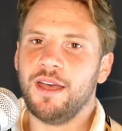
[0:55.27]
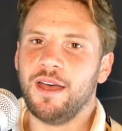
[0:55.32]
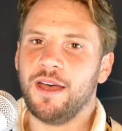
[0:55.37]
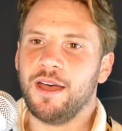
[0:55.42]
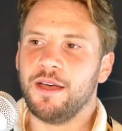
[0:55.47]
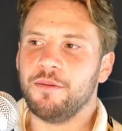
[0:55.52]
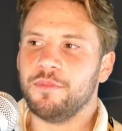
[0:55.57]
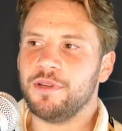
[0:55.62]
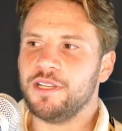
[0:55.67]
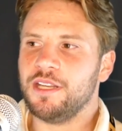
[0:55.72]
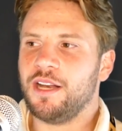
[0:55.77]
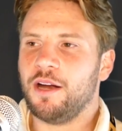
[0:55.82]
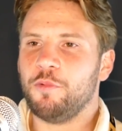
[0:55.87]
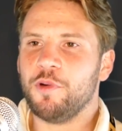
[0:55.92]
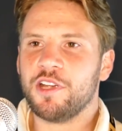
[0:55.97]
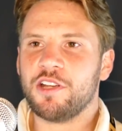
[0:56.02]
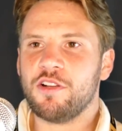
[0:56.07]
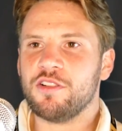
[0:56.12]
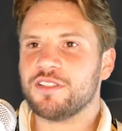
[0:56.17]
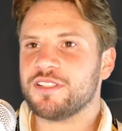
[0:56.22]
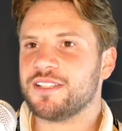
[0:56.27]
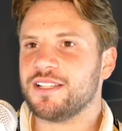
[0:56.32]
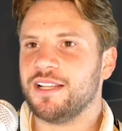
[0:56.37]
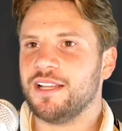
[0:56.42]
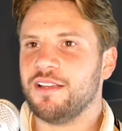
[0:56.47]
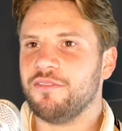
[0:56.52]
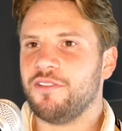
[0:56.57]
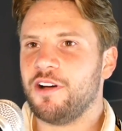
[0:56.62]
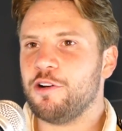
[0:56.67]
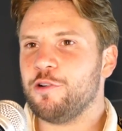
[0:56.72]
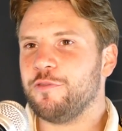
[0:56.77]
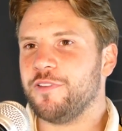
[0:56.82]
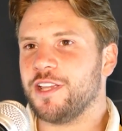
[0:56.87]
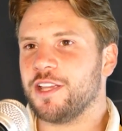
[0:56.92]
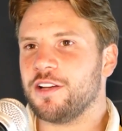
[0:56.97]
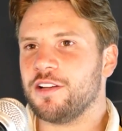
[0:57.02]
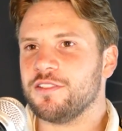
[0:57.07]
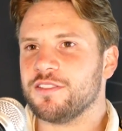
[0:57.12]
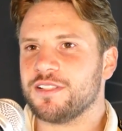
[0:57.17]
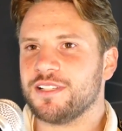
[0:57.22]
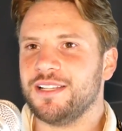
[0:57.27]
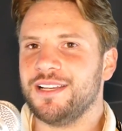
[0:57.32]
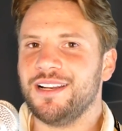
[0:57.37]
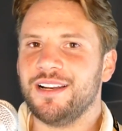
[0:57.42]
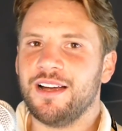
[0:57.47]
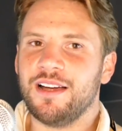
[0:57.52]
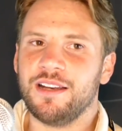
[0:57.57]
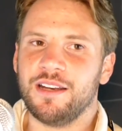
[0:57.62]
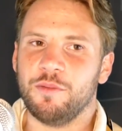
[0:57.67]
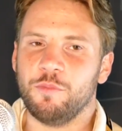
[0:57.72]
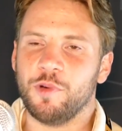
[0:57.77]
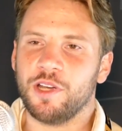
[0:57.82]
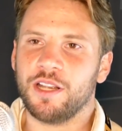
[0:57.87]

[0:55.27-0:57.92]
Um, and you know we're constantly evolving, constantly learning.